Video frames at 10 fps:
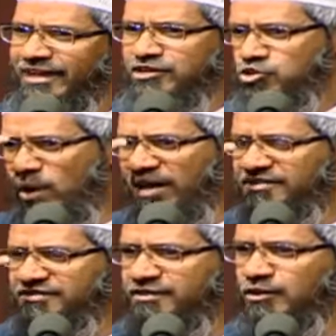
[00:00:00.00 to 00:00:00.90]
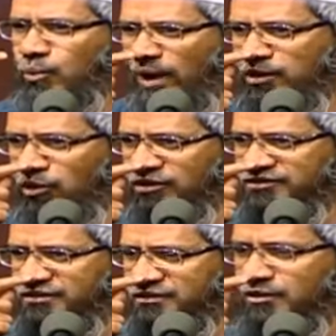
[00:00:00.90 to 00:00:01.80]
He had 2 eyes, 1
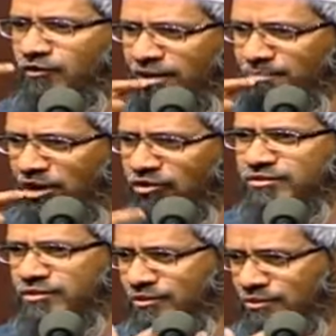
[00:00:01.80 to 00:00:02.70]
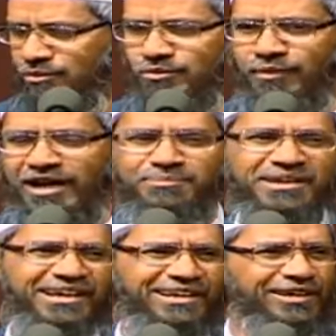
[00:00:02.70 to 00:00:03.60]
nose, 1 mouth, white
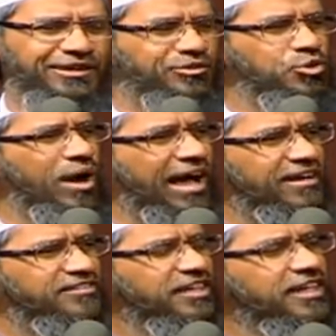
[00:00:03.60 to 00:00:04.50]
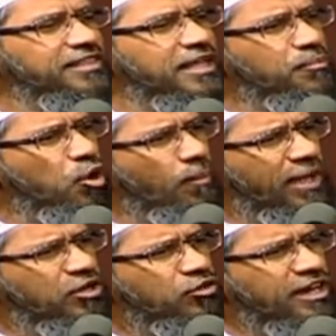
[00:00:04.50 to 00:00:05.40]
beard, 2 hands. The
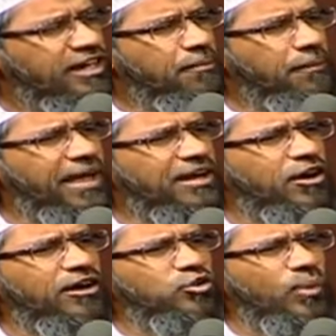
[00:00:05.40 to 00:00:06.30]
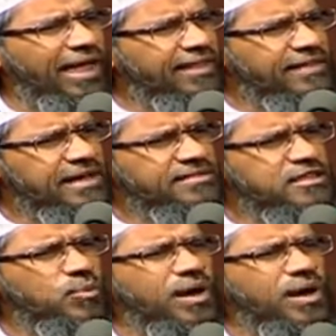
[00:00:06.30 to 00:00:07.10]
moment you can compare God to anything in this